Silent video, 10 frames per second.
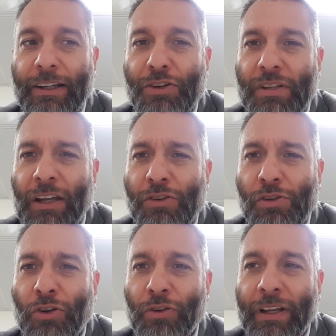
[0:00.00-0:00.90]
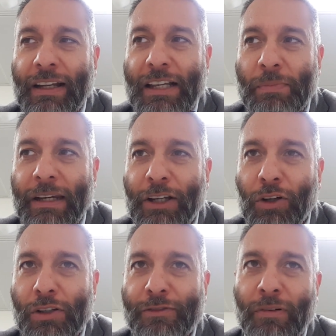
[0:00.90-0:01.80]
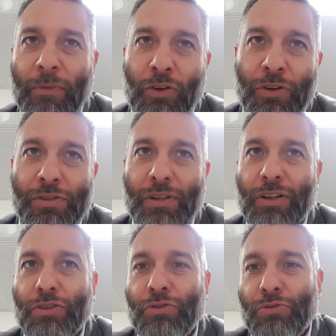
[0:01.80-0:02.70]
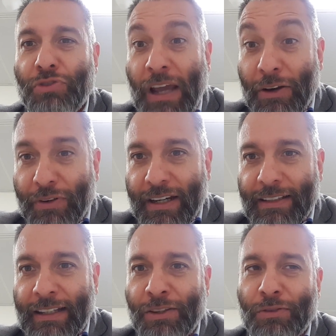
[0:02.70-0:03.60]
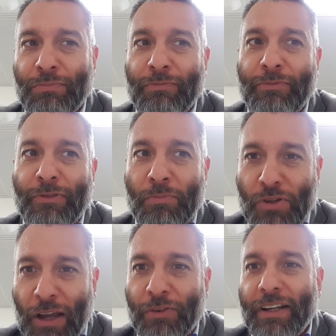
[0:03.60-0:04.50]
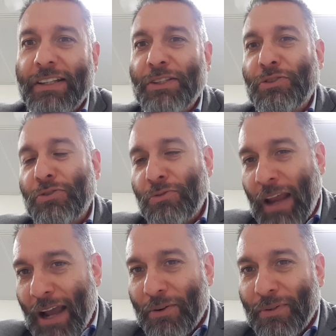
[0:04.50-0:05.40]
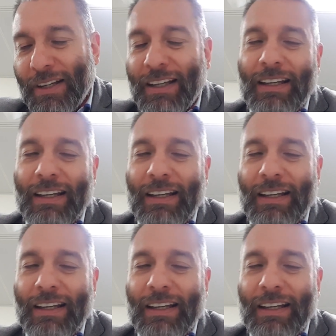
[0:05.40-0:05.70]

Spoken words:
Cristiano scoring as many goals from August to January than from January to now,